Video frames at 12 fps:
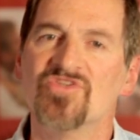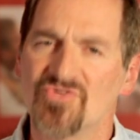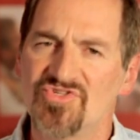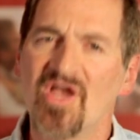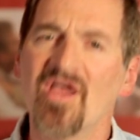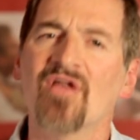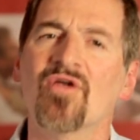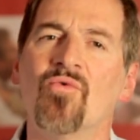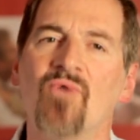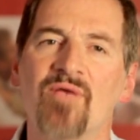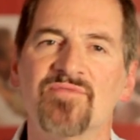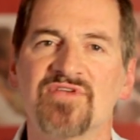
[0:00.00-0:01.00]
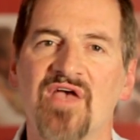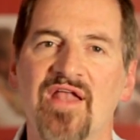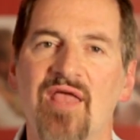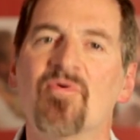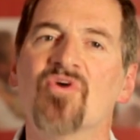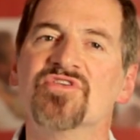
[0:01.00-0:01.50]
So check out our
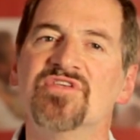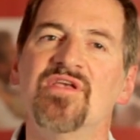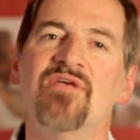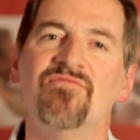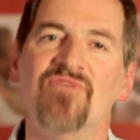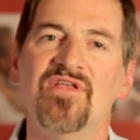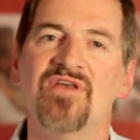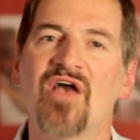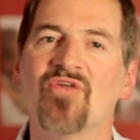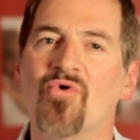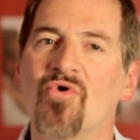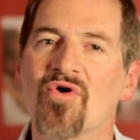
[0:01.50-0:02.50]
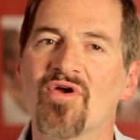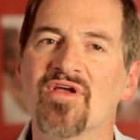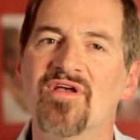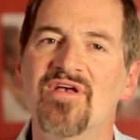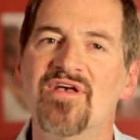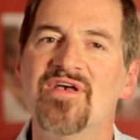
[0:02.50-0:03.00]
website,
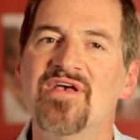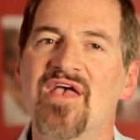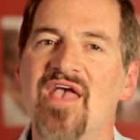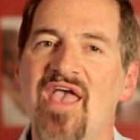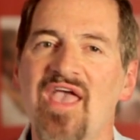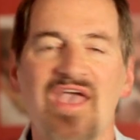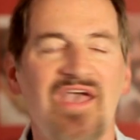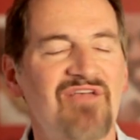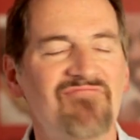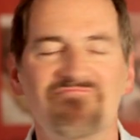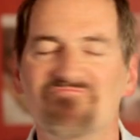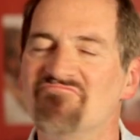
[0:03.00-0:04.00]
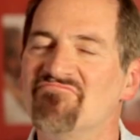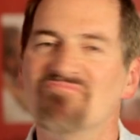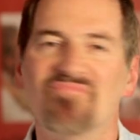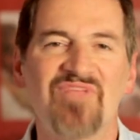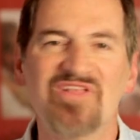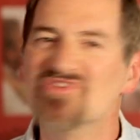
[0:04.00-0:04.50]
mrcmv.org, and
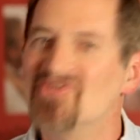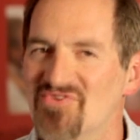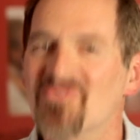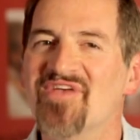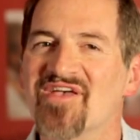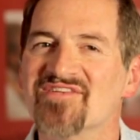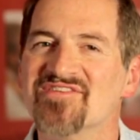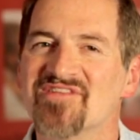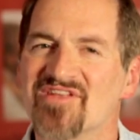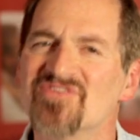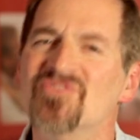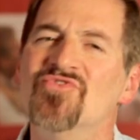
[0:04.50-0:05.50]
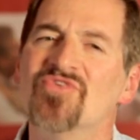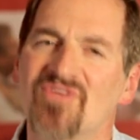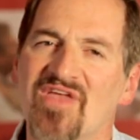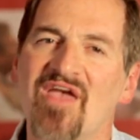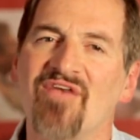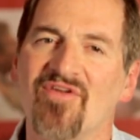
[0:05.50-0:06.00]
let's do this. Let's do it
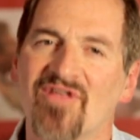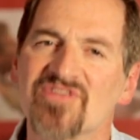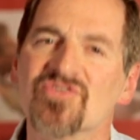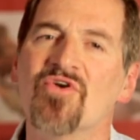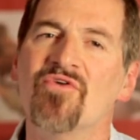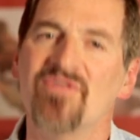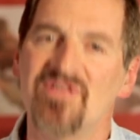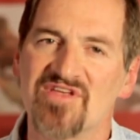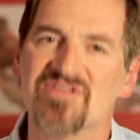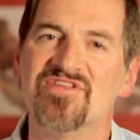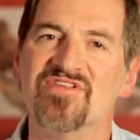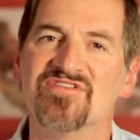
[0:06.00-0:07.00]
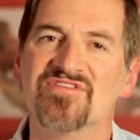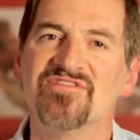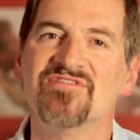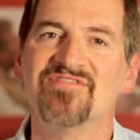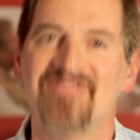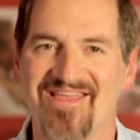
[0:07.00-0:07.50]
together. Let's go the
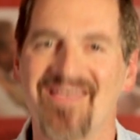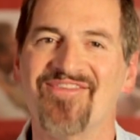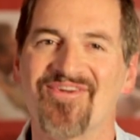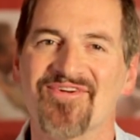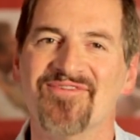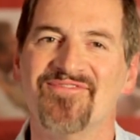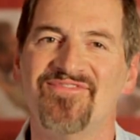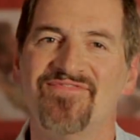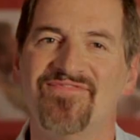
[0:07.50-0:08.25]
distance together.